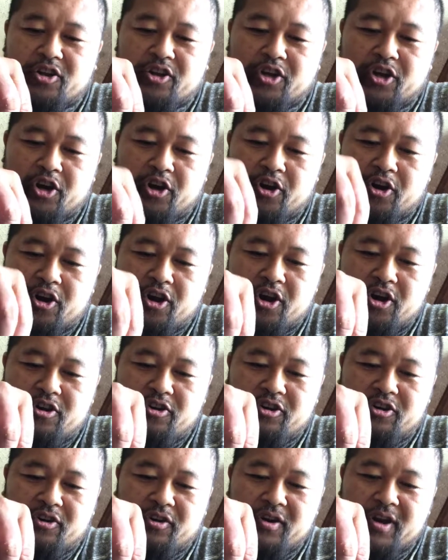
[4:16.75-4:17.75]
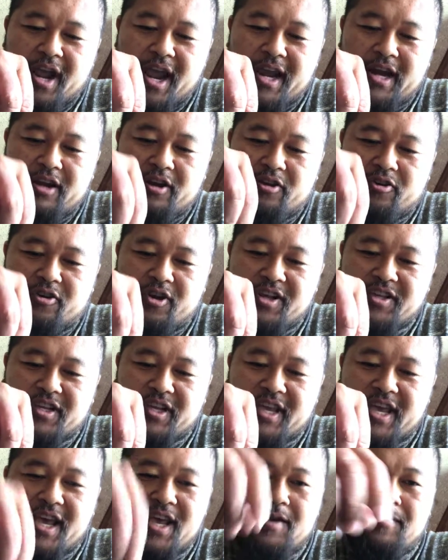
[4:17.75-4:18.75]
turn 180 degrees
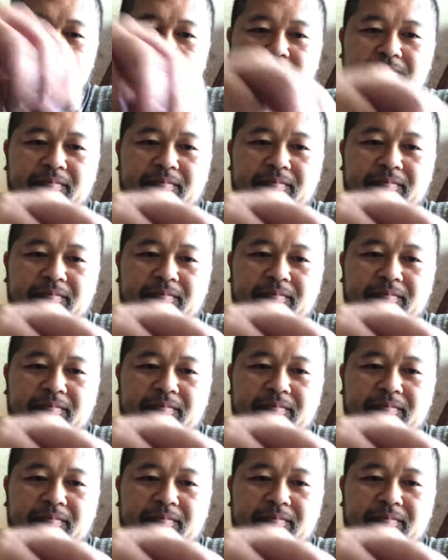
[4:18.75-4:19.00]
again.